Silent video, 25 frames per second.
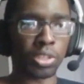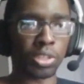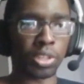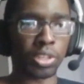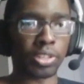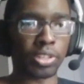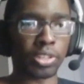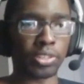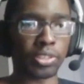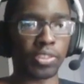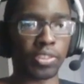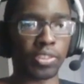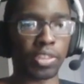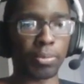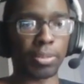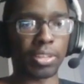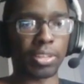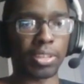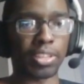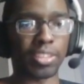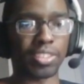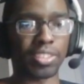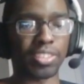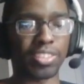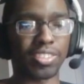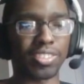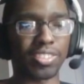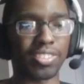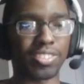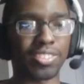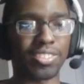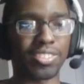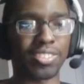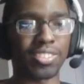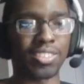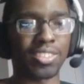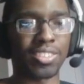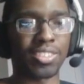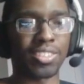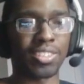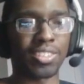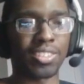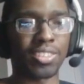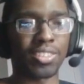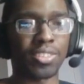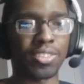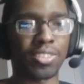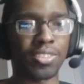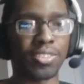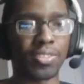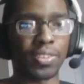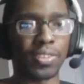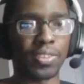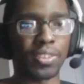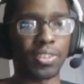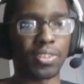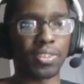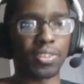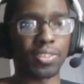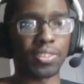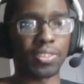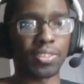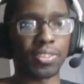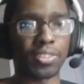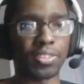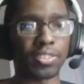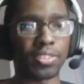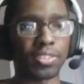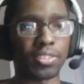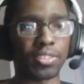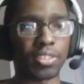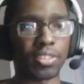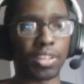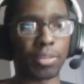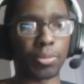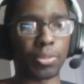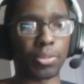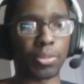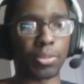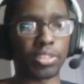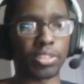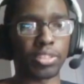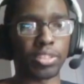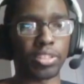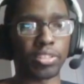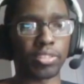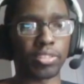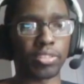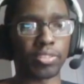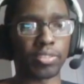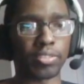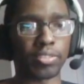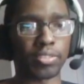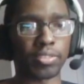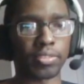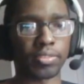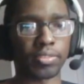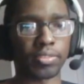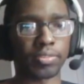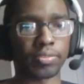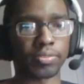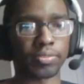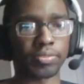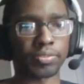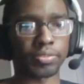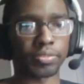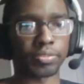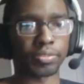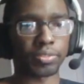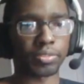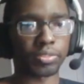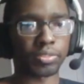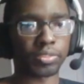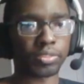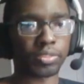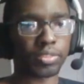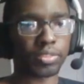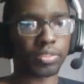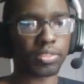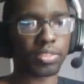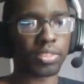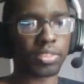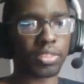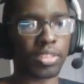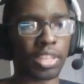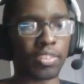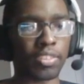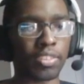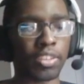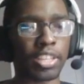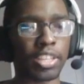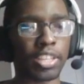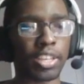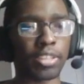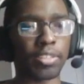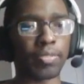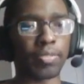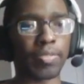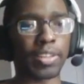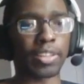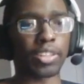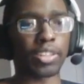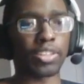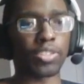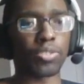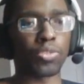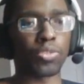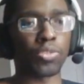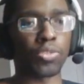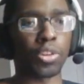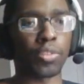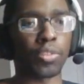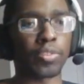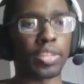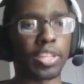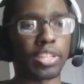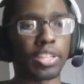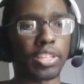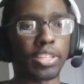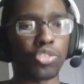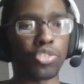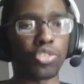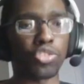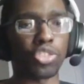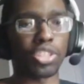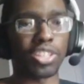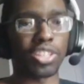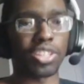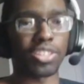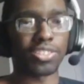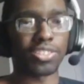Car is sleeping. Well, got a point there. That's on account of the fact that you turn off the ignition.